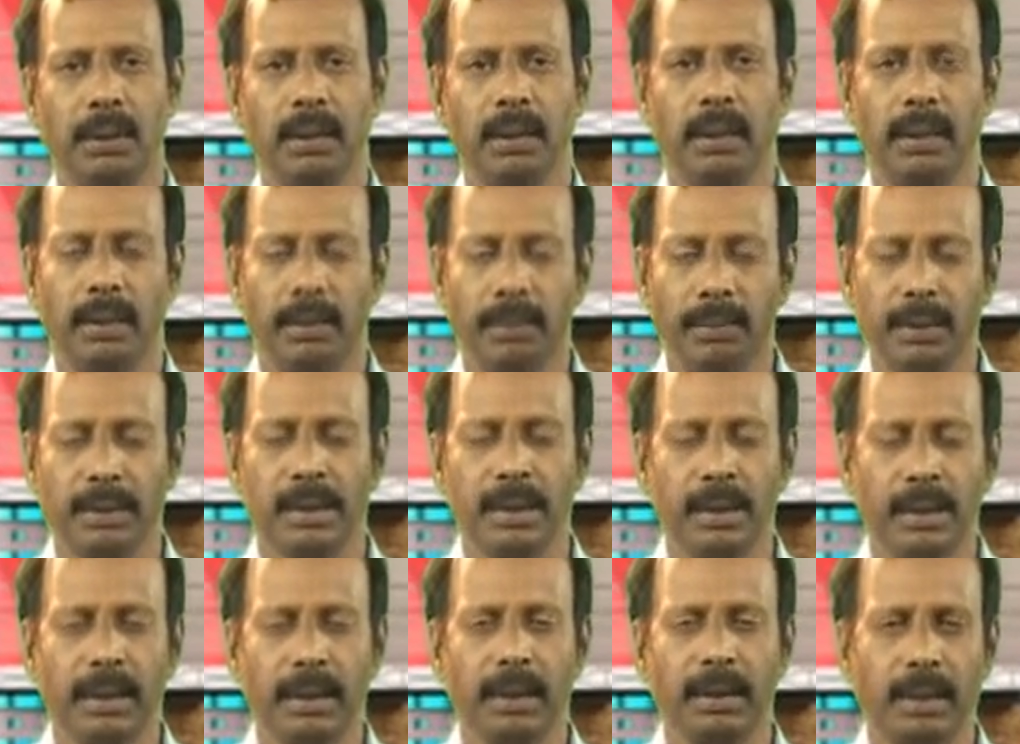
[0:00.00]
In the
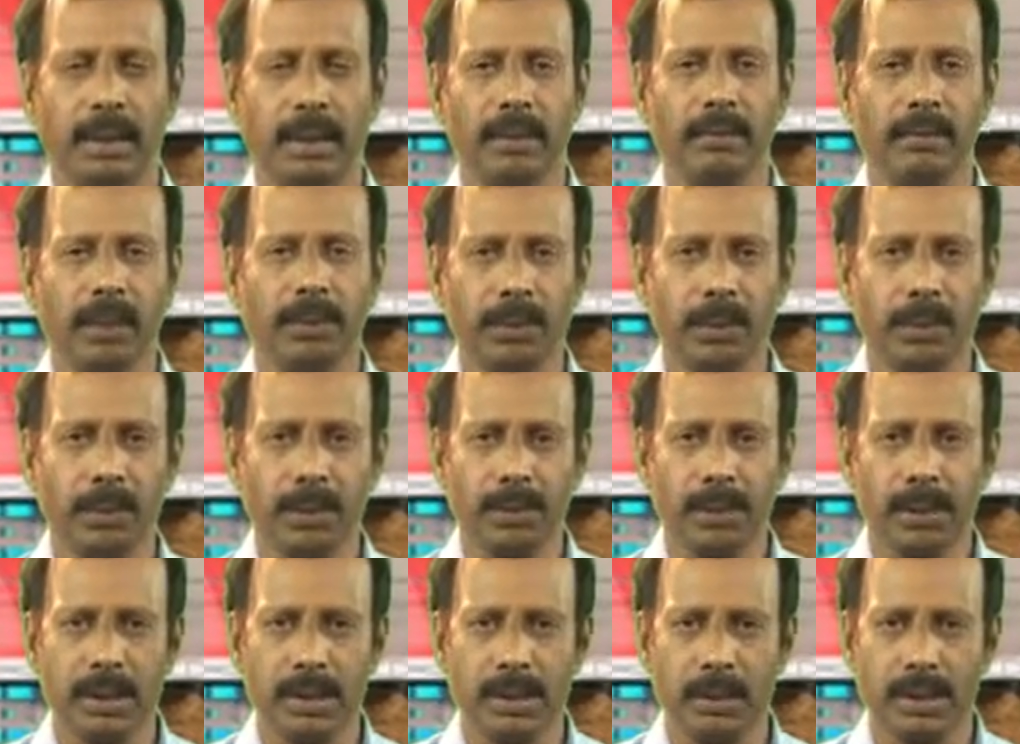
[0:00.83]
vicinity of
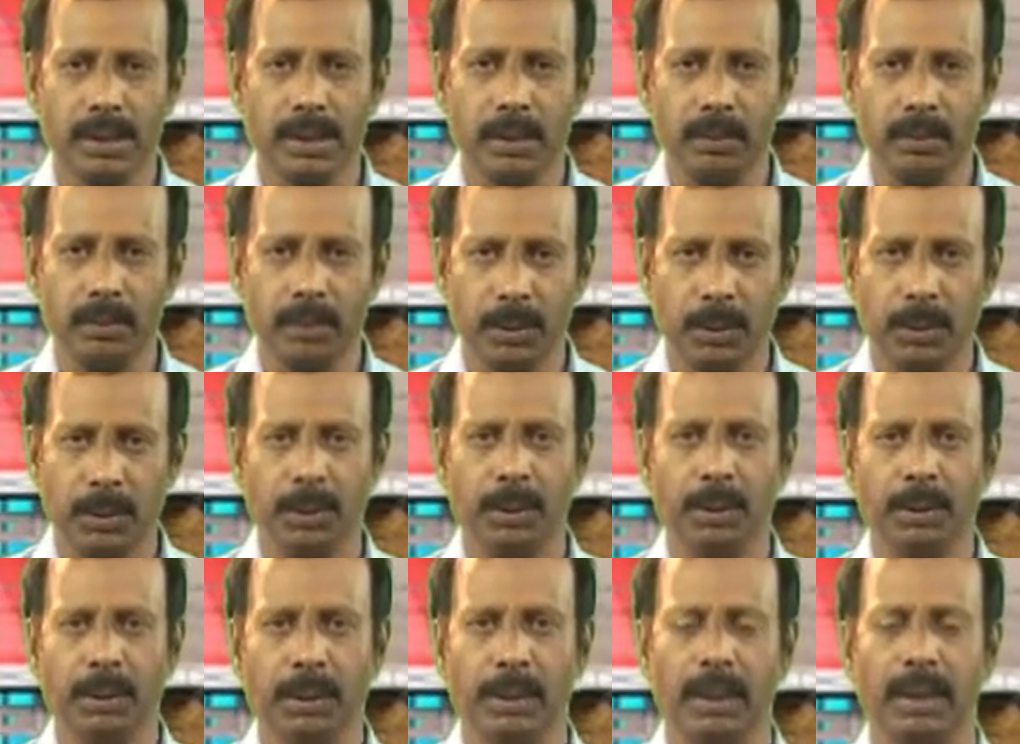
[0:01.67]
photosystem
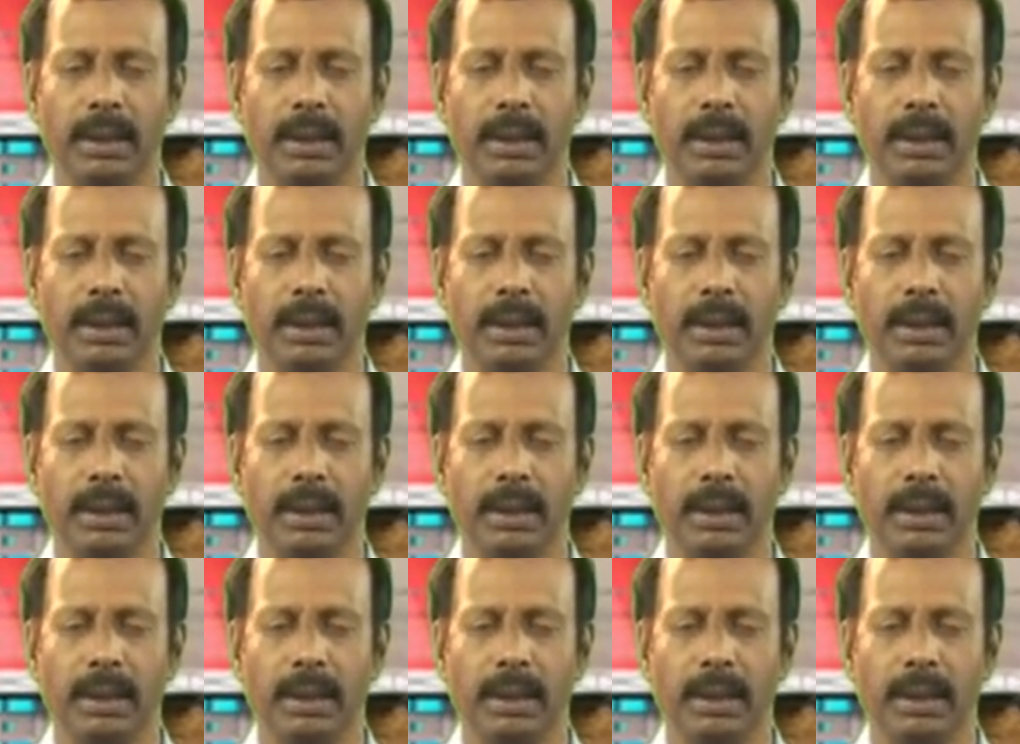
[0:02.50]
2,